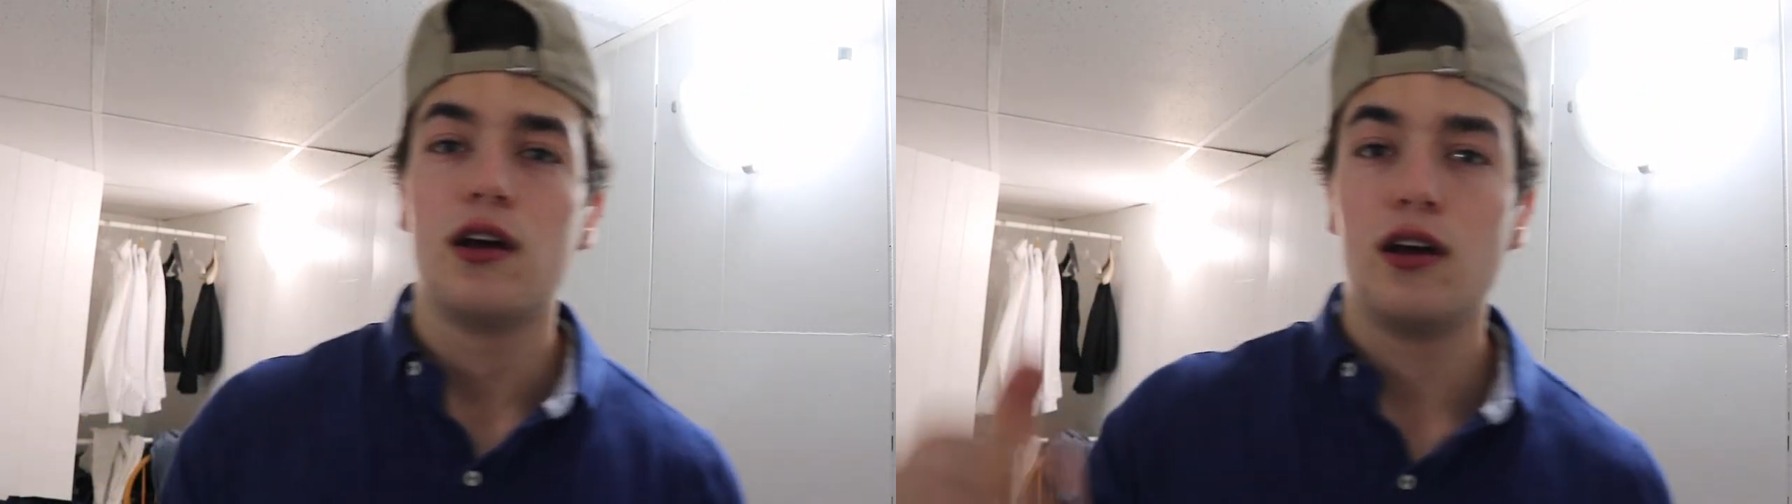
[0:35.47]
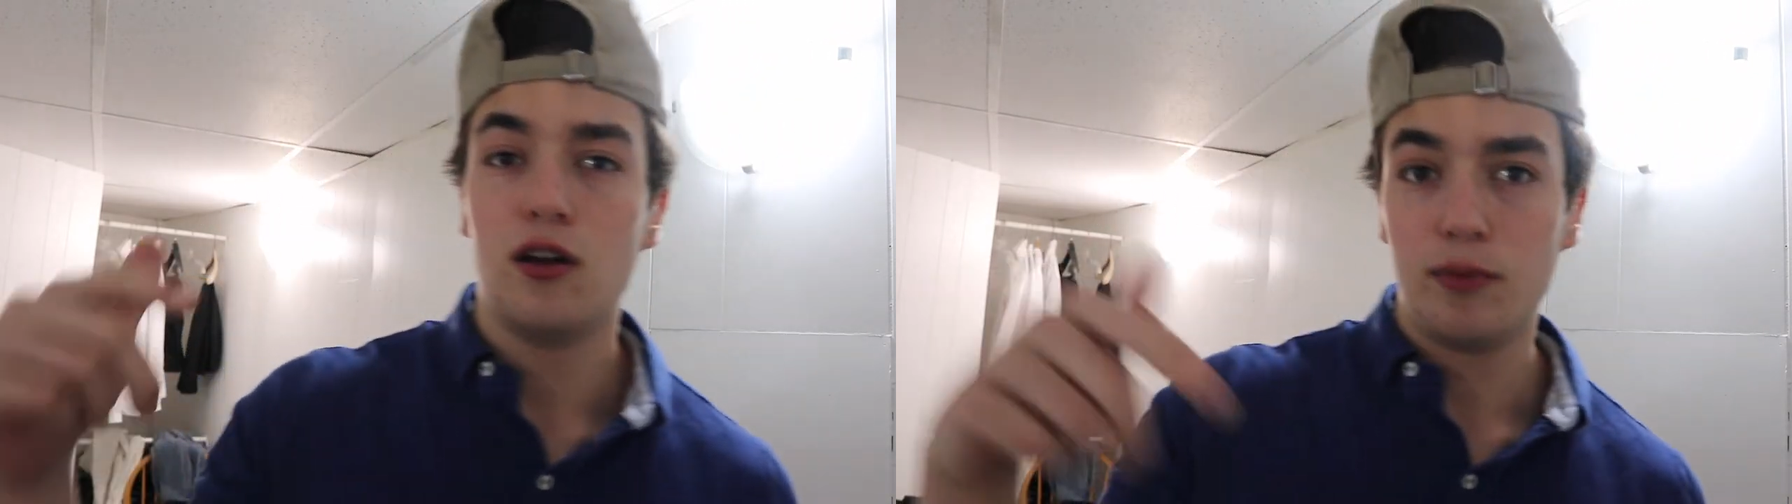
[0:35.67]

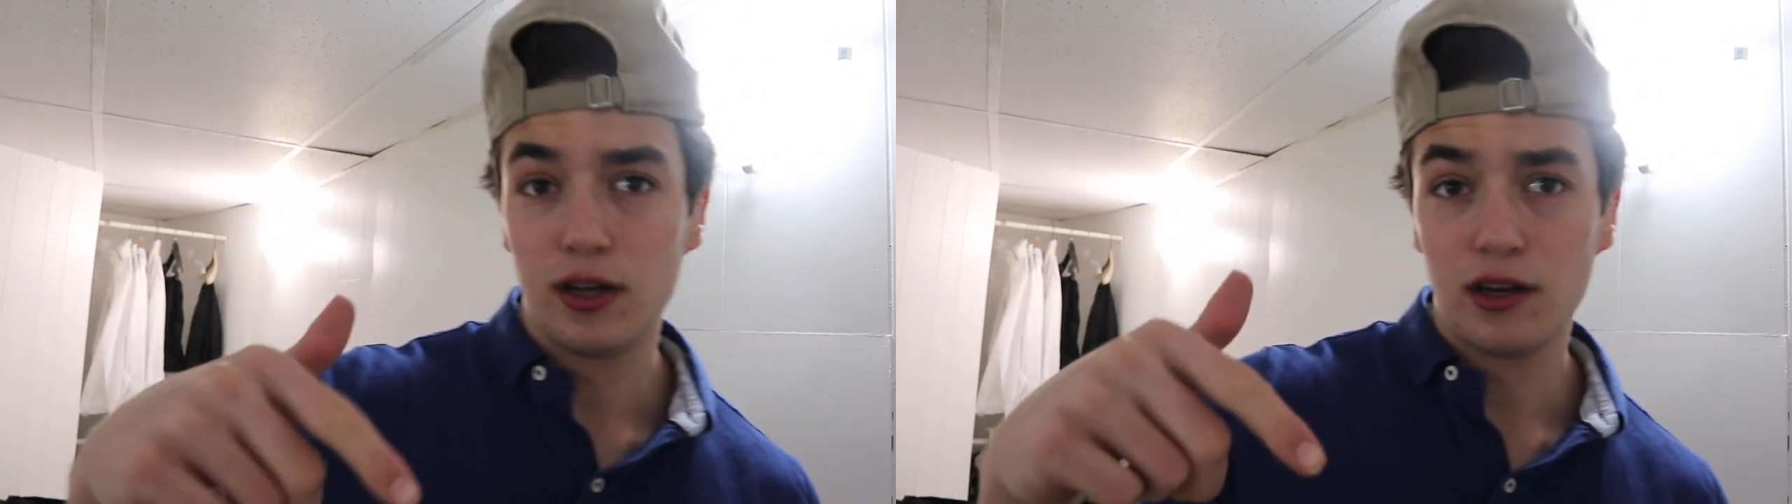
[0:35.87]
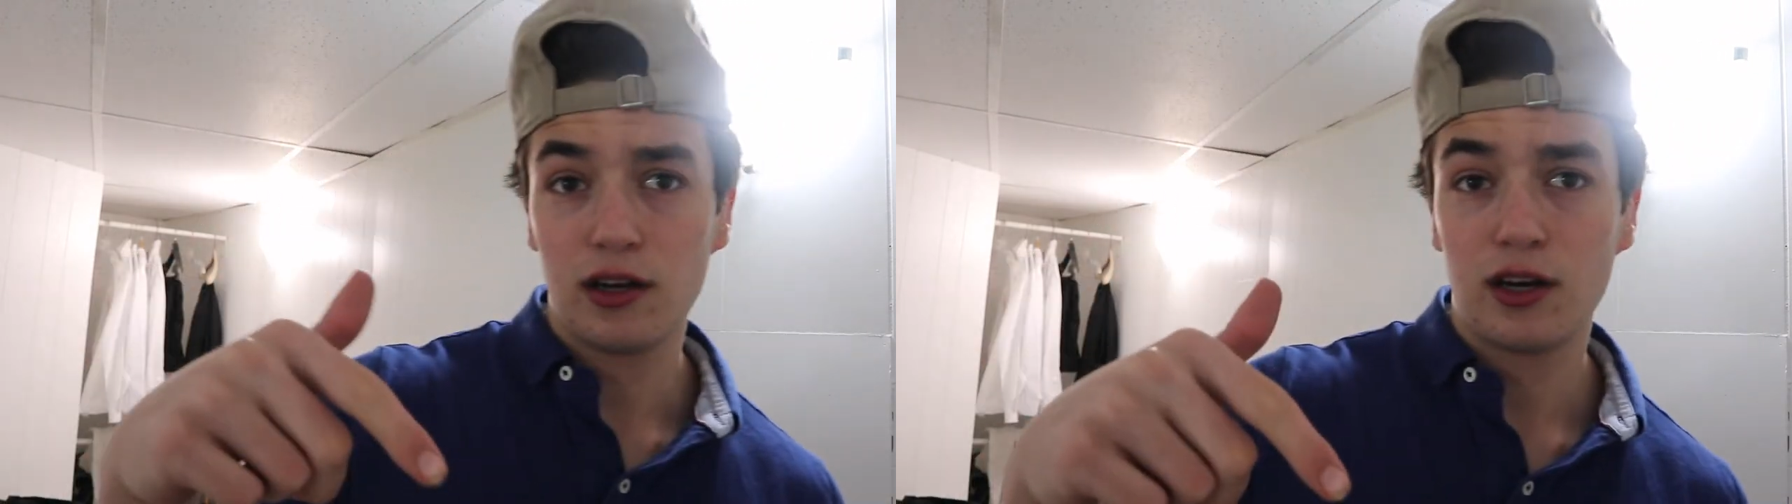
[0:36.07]
It'll be
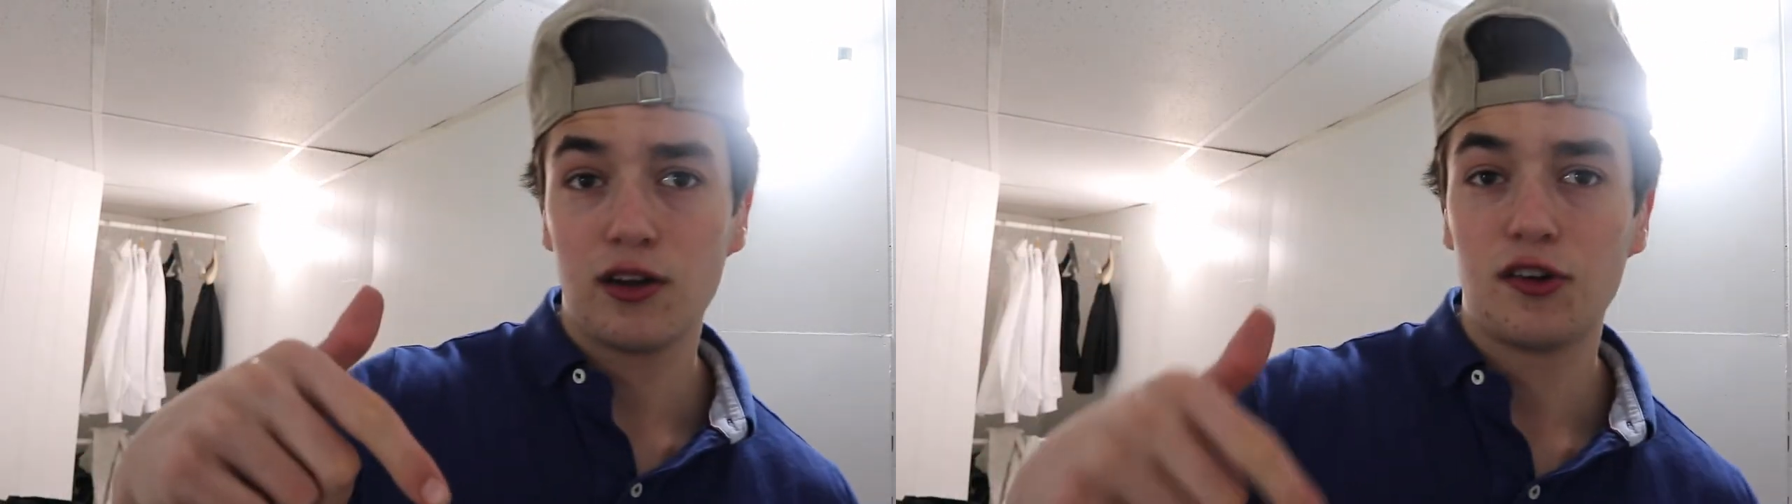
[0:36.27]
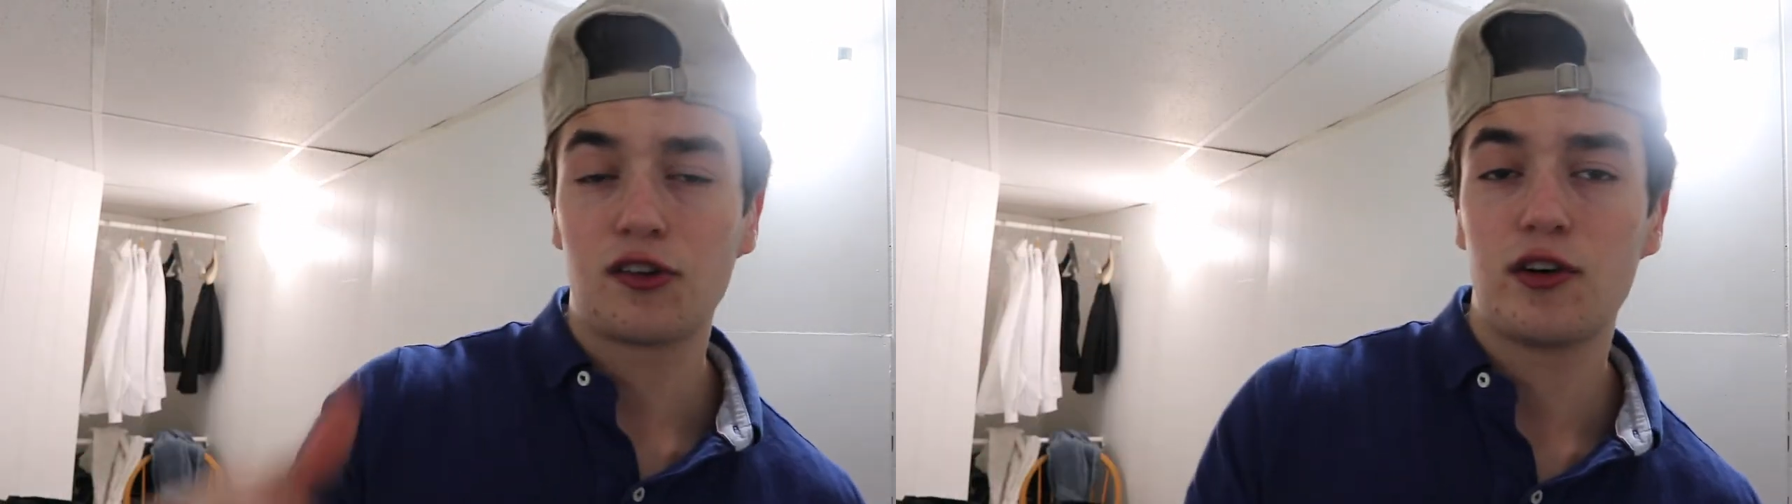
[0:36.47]
in the link in
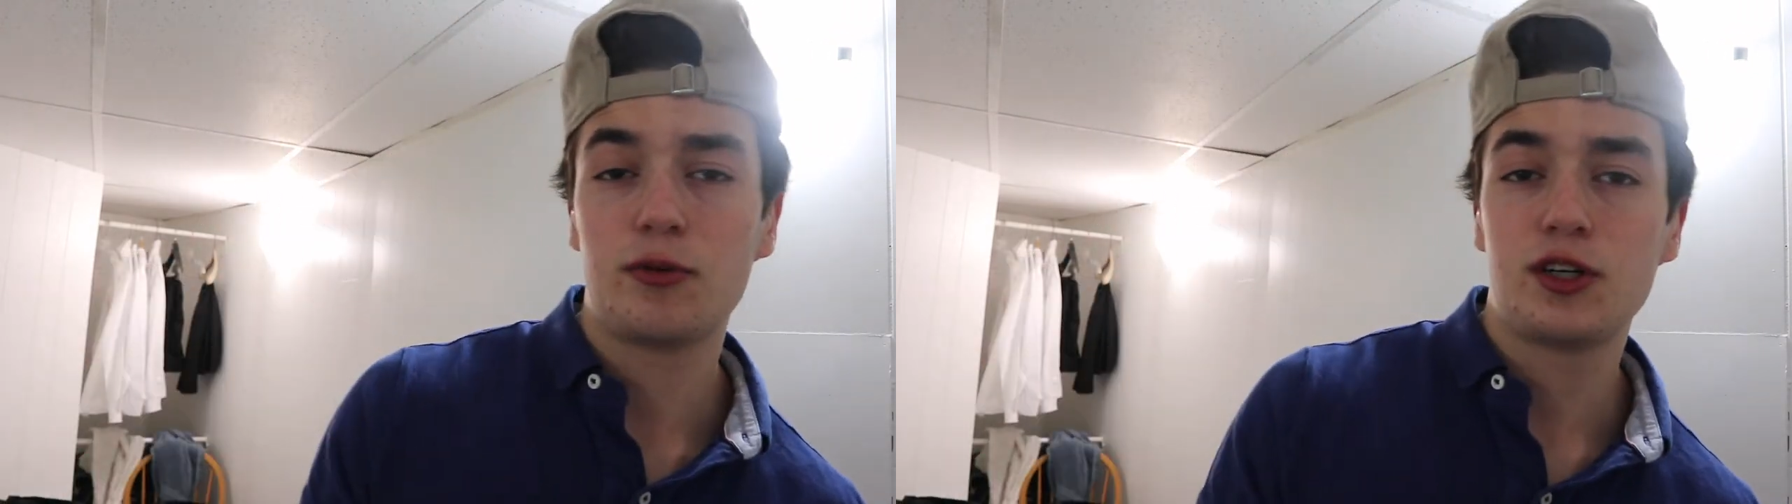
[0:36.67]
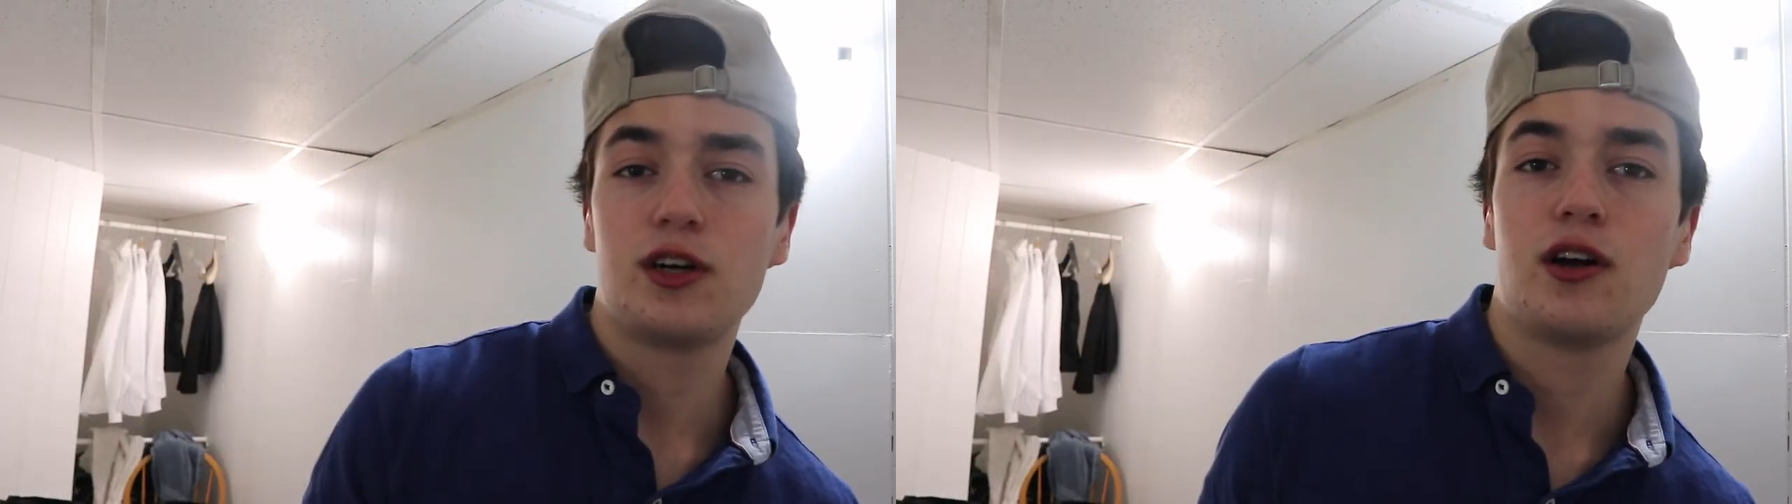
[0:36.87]
the
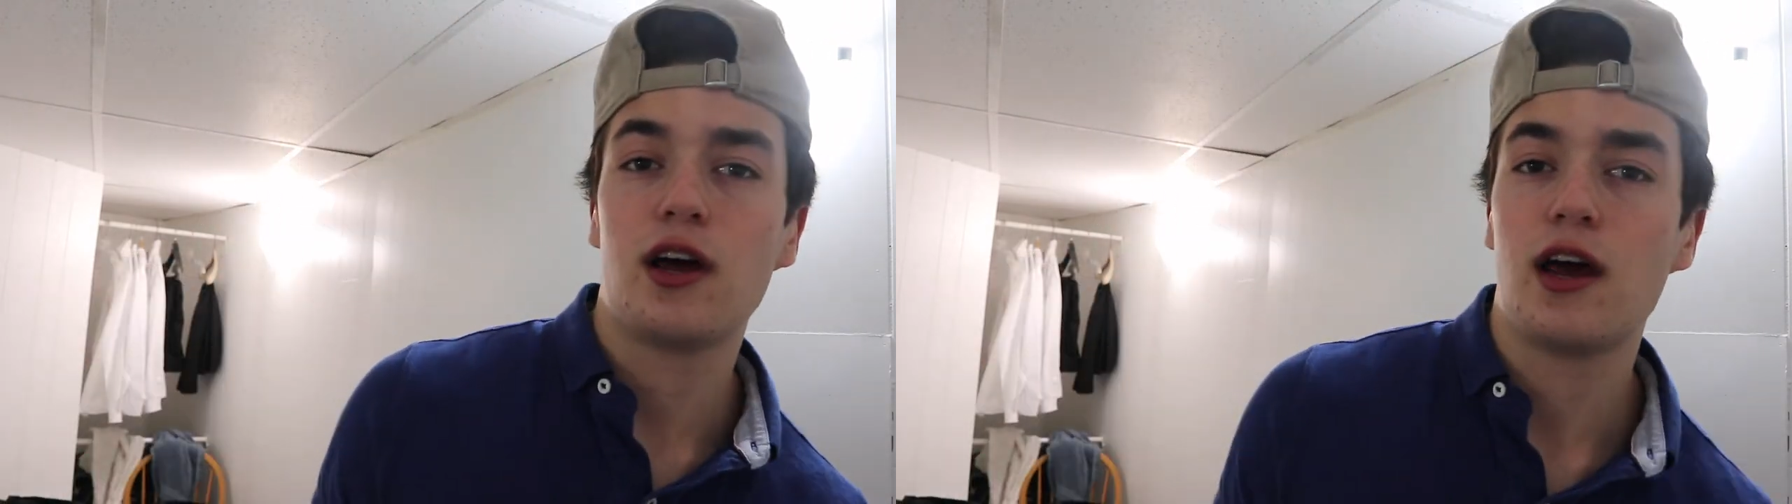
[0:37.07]
description.